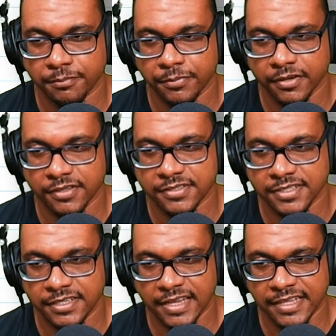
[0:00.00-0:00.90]
plus
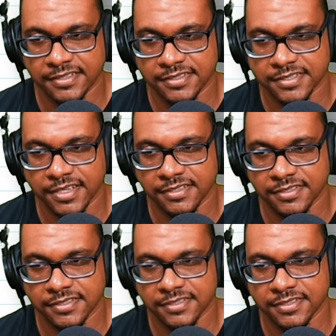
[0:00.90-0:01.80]
the 90
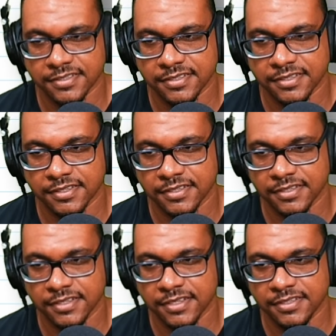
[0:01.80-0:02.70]
cents
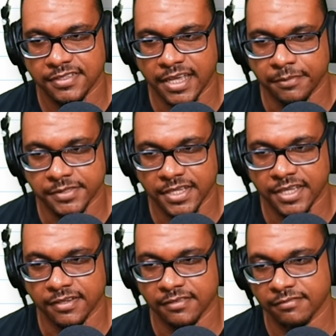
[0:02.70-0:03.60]
times
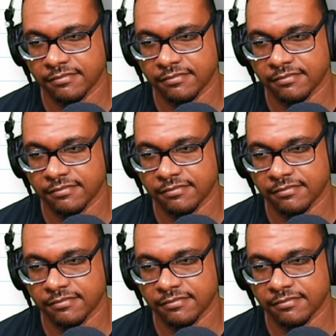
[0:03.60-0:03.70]
N.